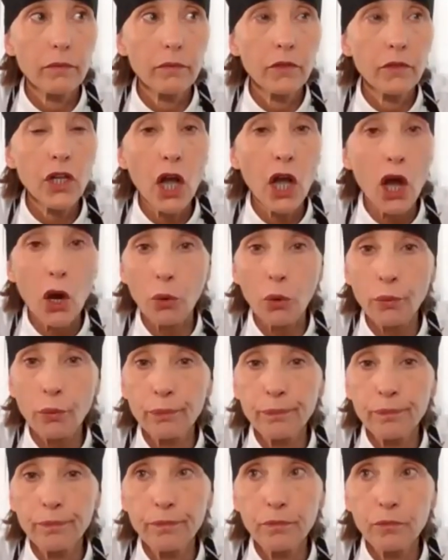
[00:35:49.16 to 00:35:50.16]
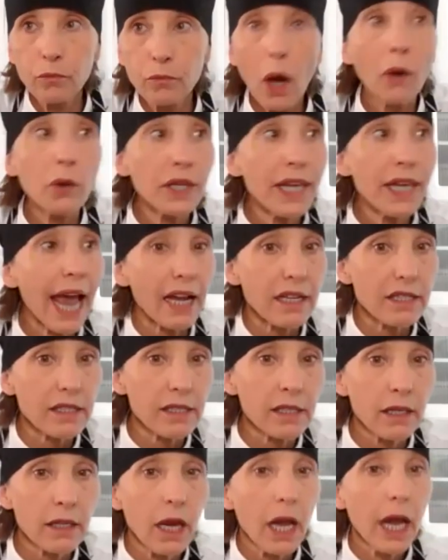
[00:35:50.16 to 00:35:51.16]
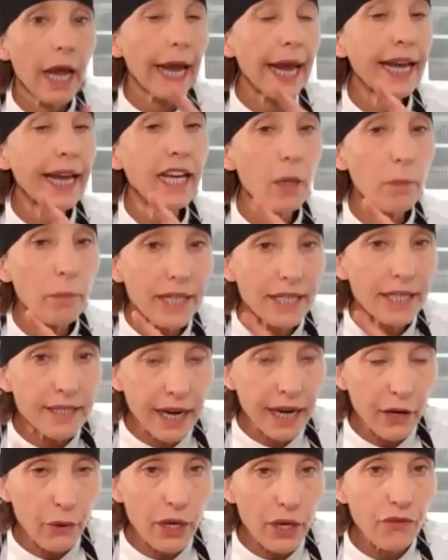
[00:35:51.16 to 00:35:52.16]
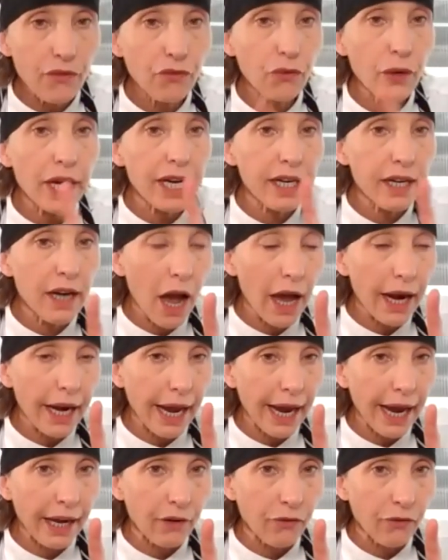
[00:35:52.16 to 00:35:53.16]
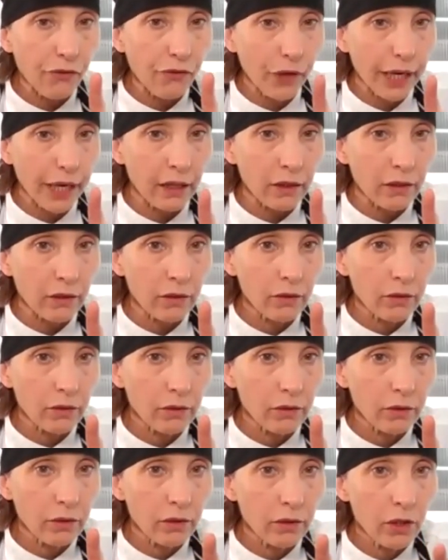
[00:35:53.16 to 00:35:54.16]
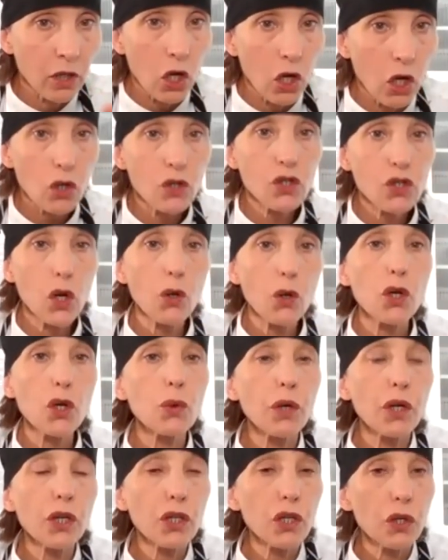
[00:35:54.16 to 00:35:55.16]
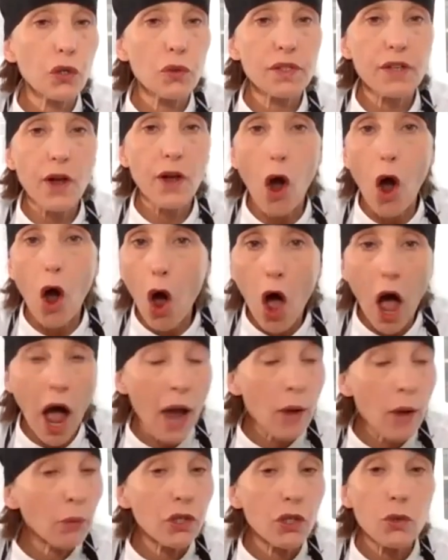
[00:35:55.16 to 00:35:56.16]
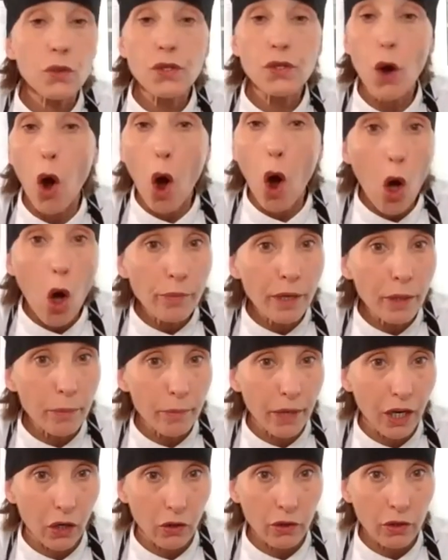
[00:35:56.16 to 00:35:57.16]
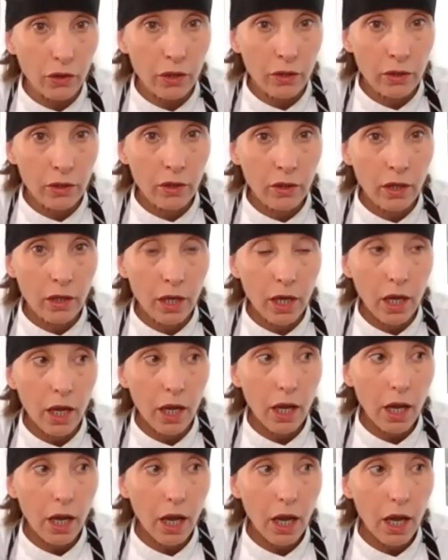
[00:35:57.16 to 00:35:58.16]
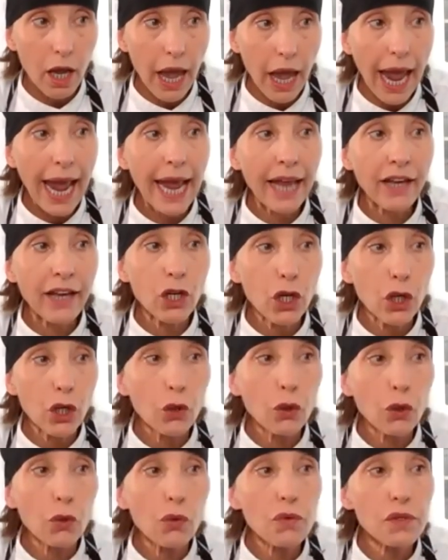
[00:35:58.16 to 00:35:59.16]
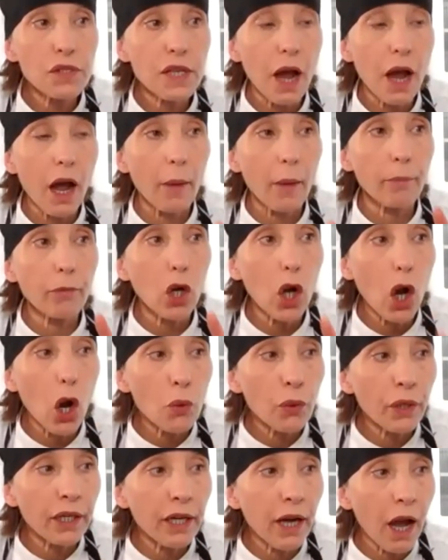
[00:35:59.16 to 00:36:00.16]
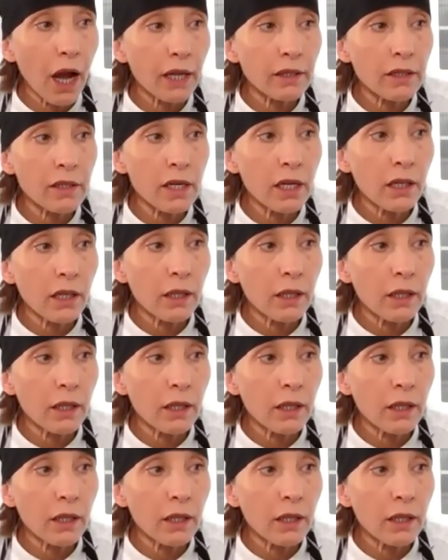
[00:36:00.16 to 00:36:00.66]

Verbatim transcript: No. Oh yes, it can be dairy-free, not egg-free. So you could use, I would use almond milk and use coconut.